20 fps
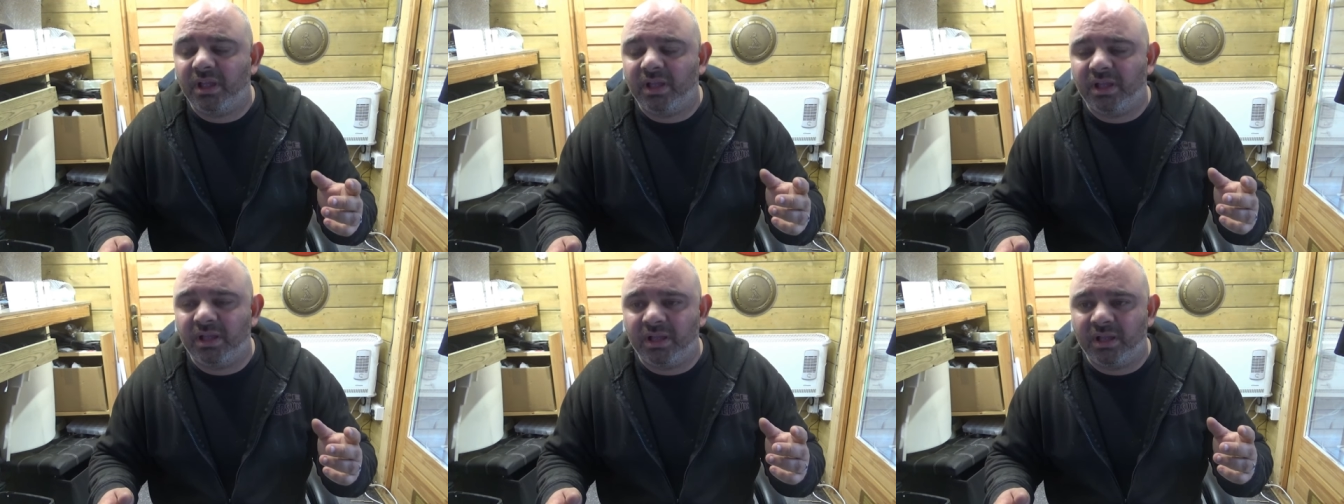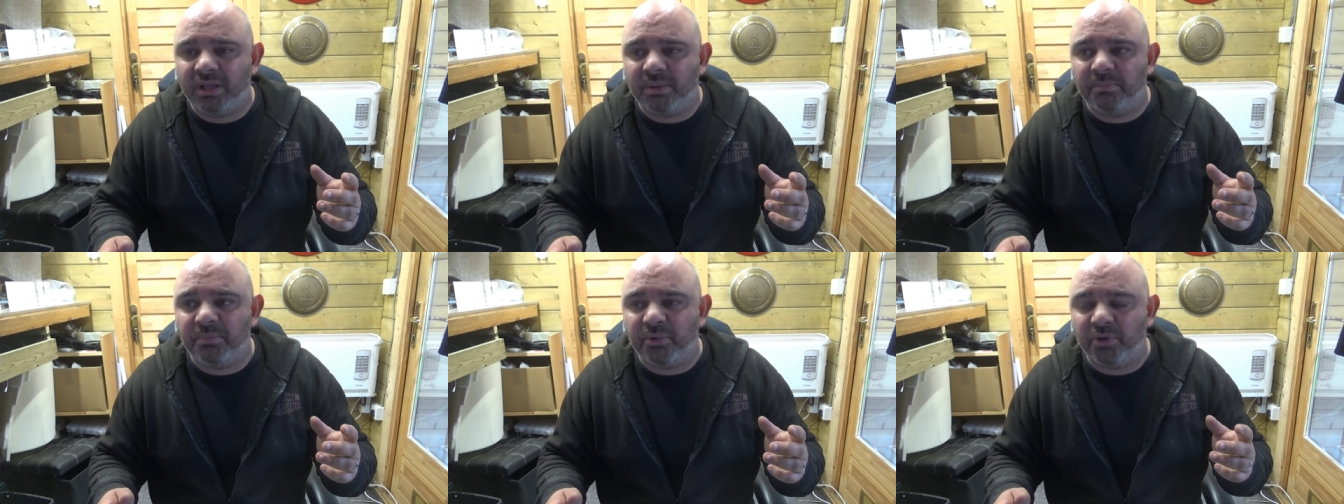
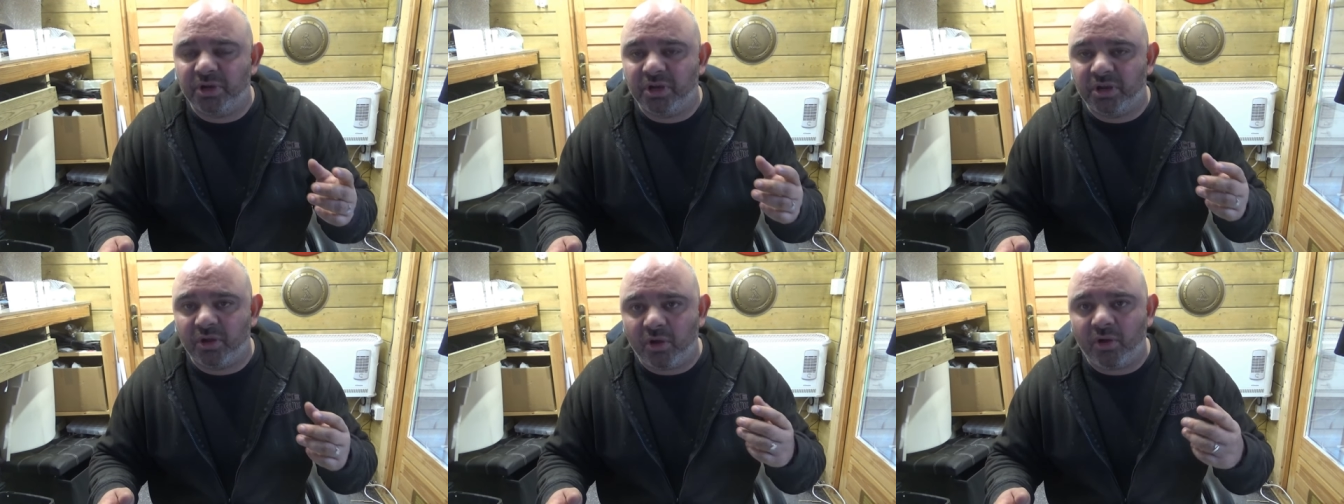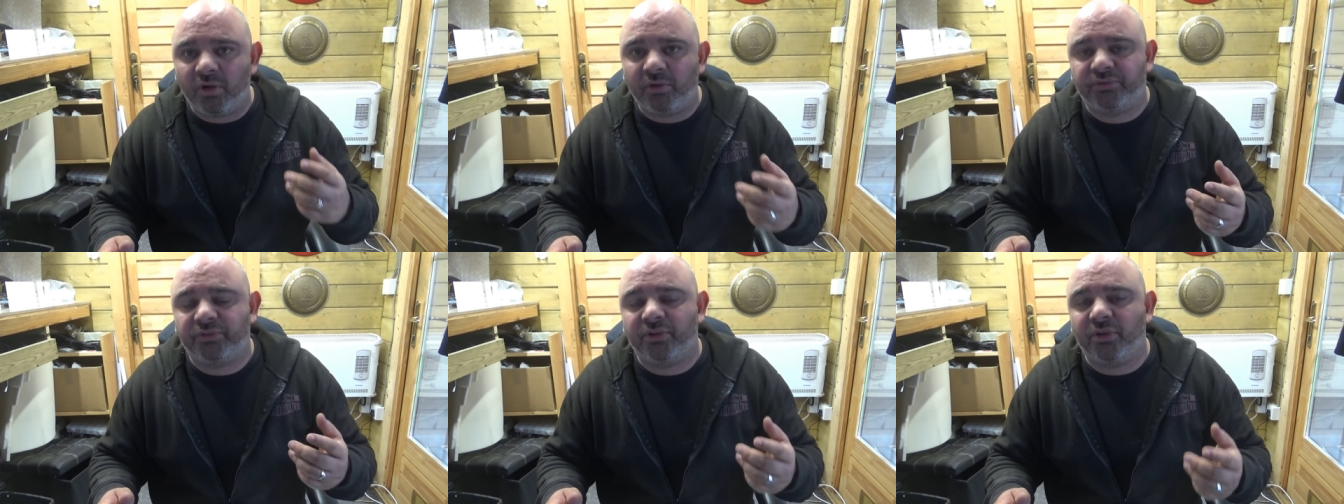Uh, but it
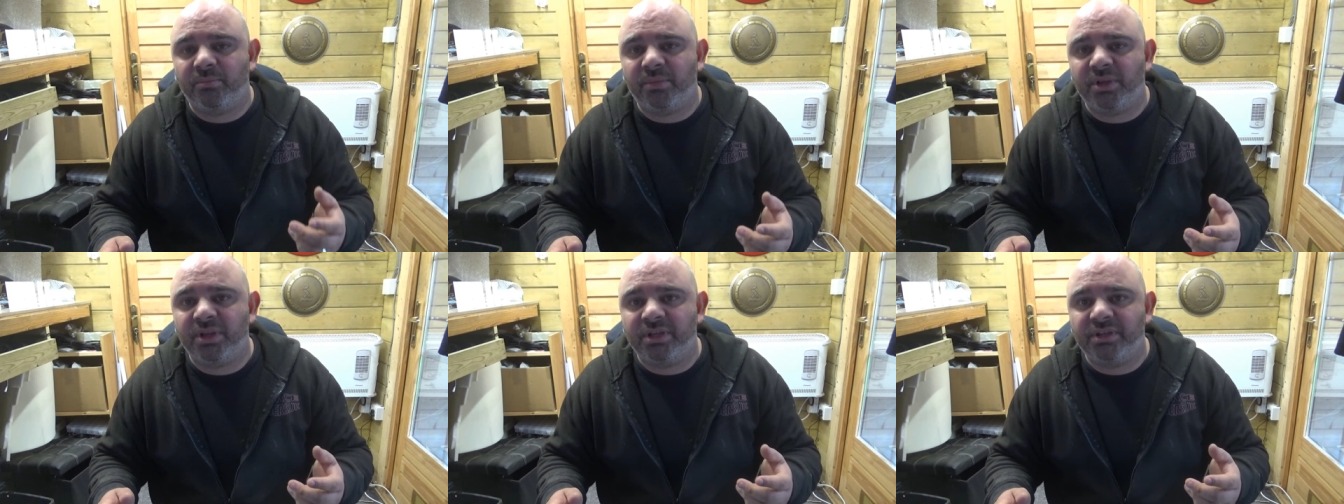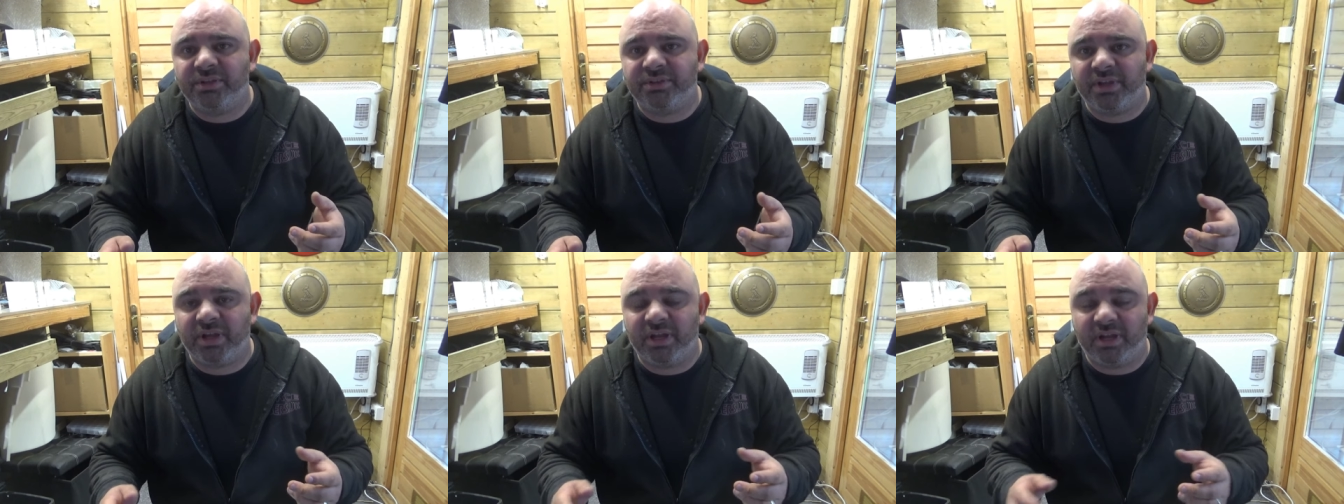also
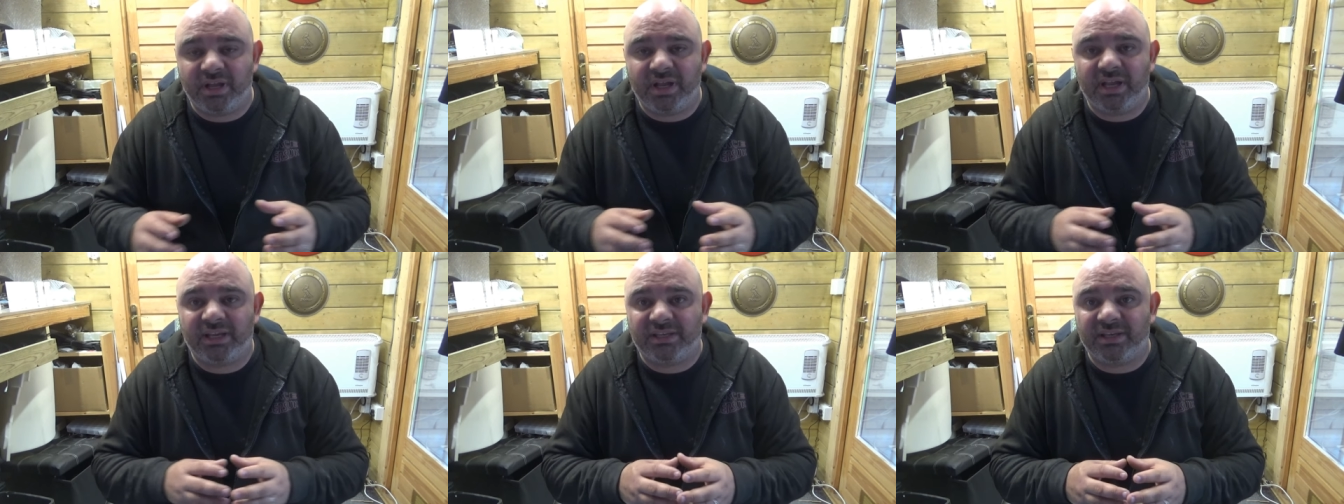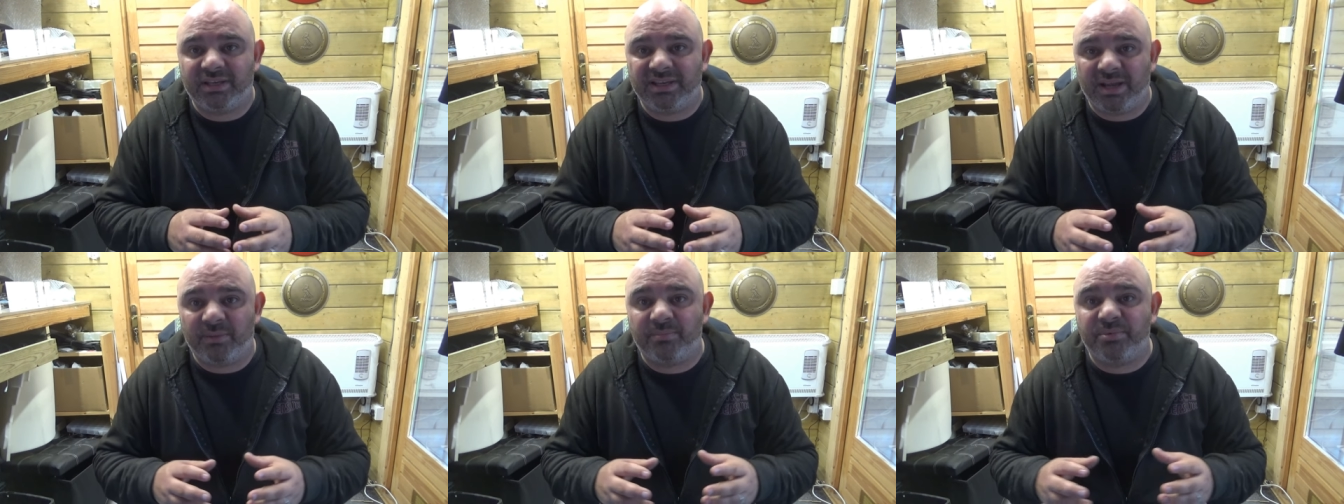means that I
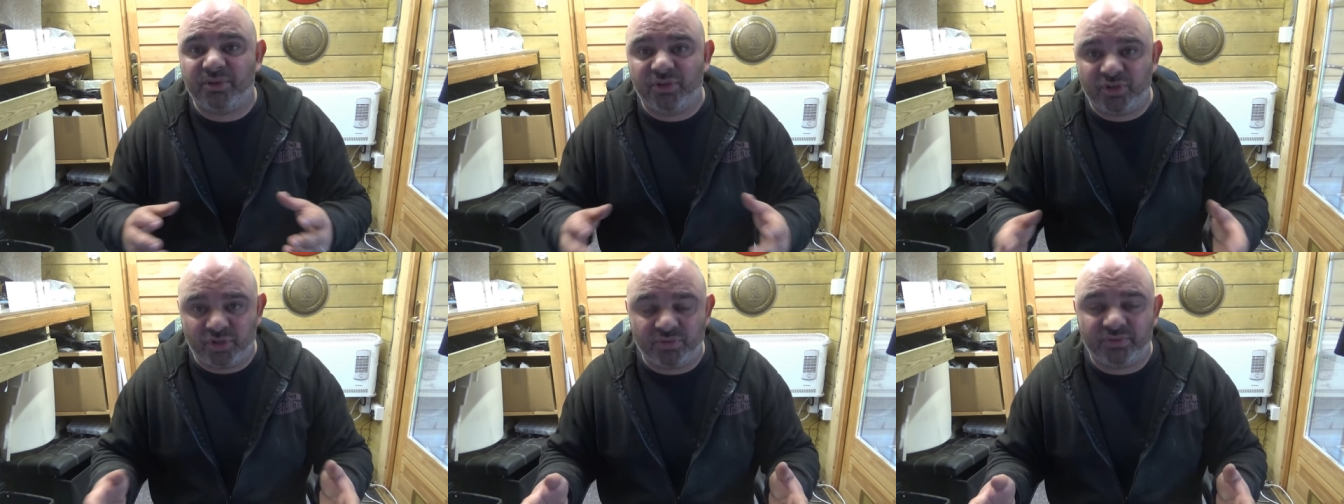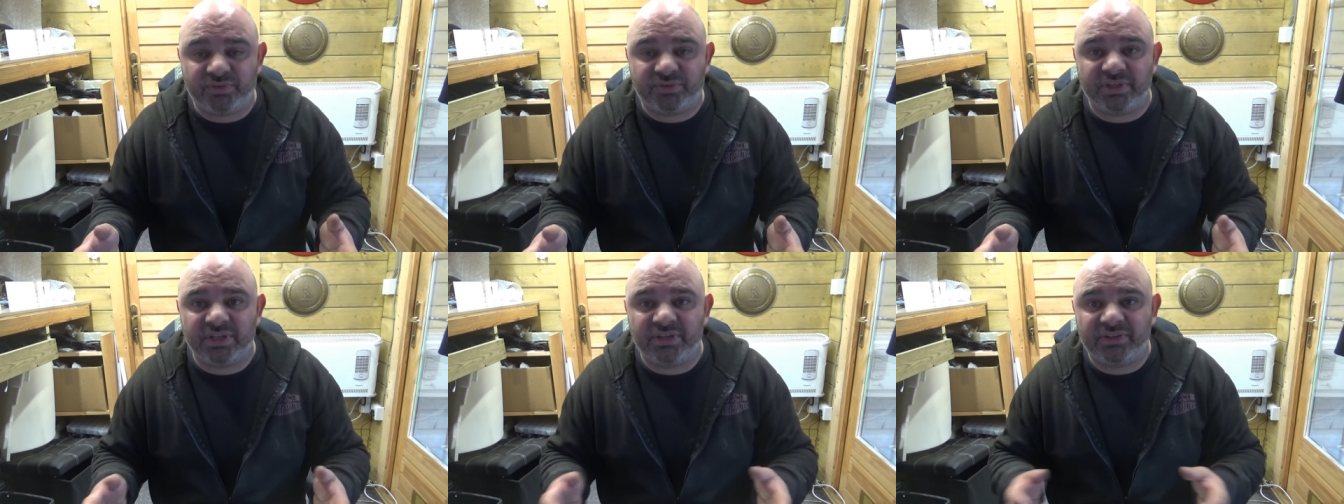can now
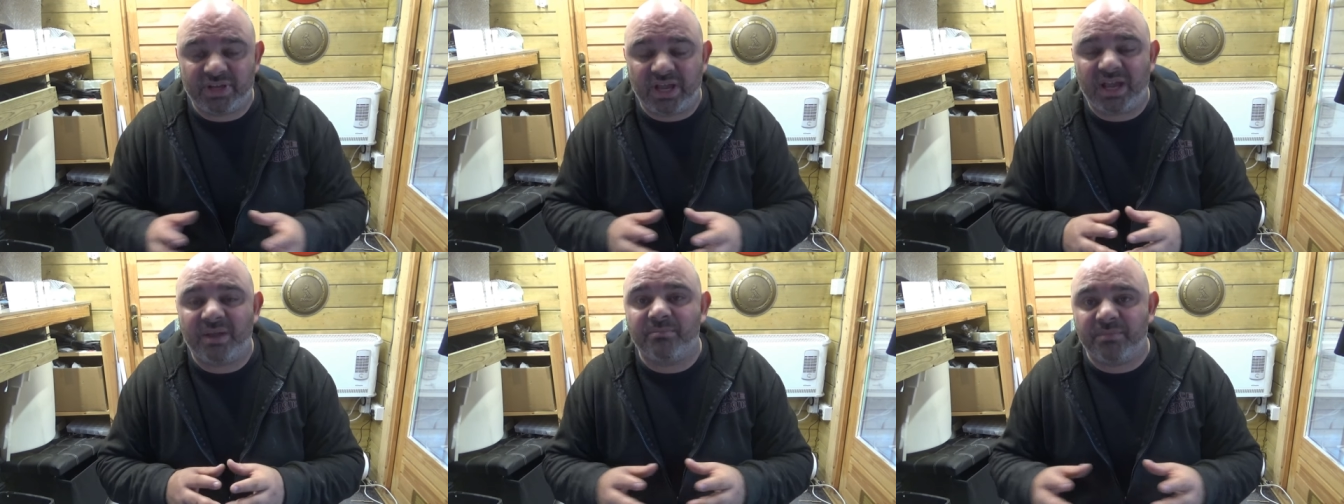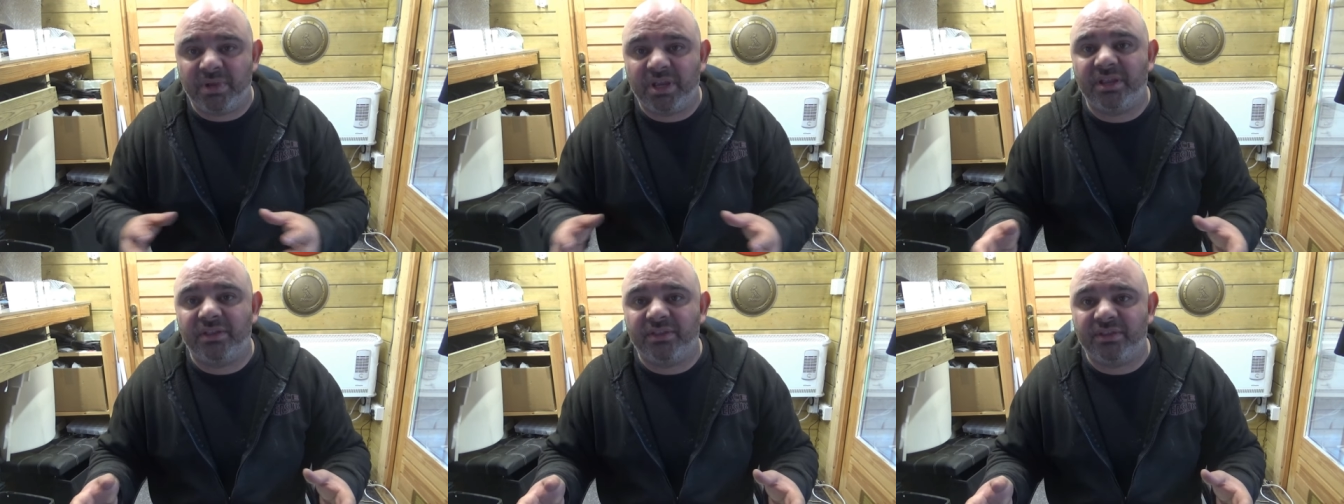produce these and
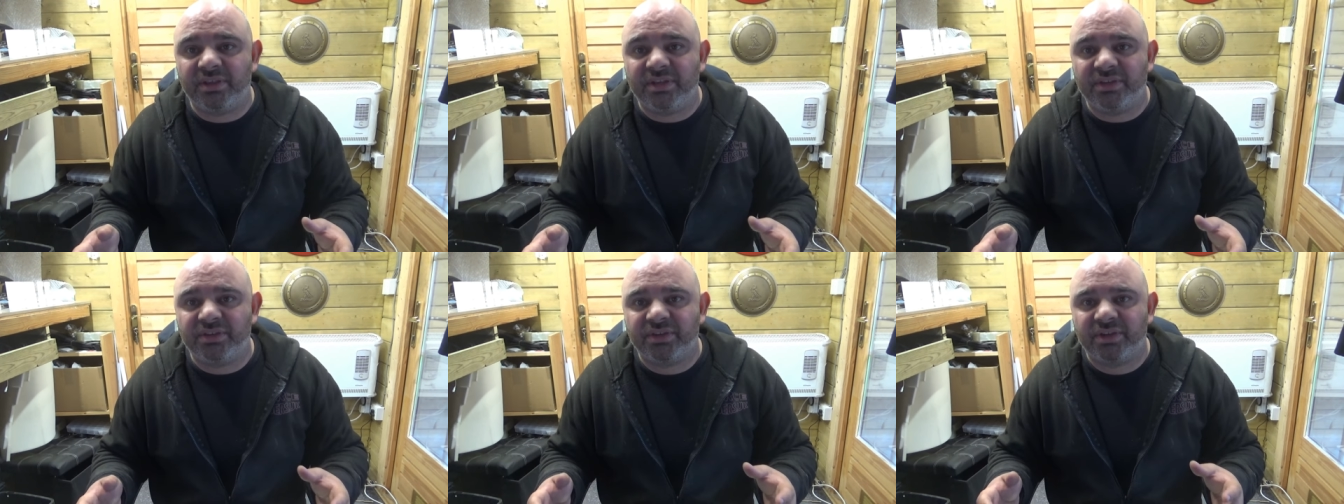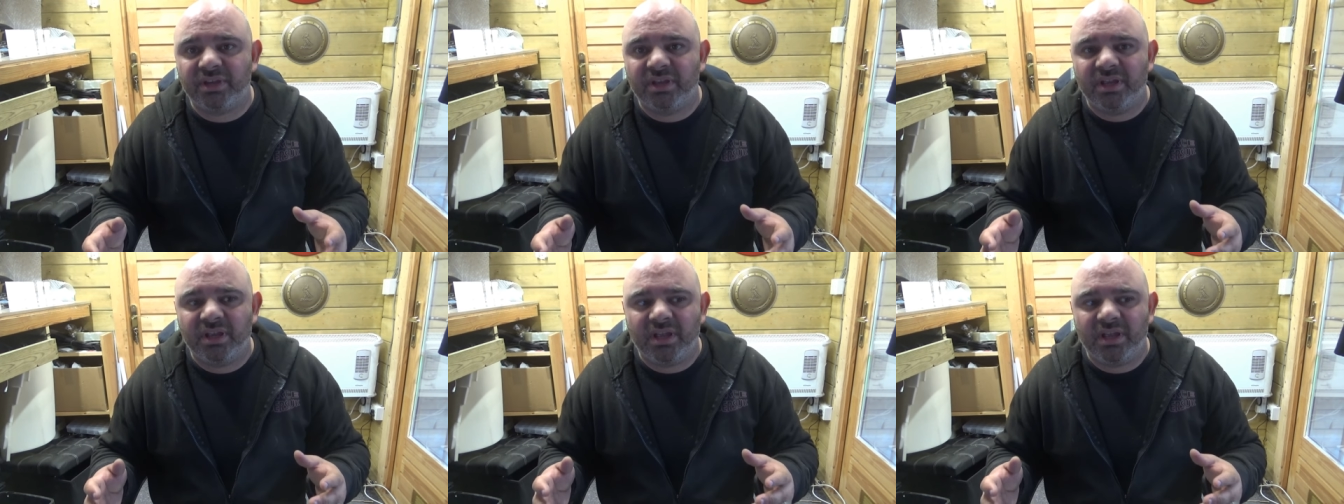make these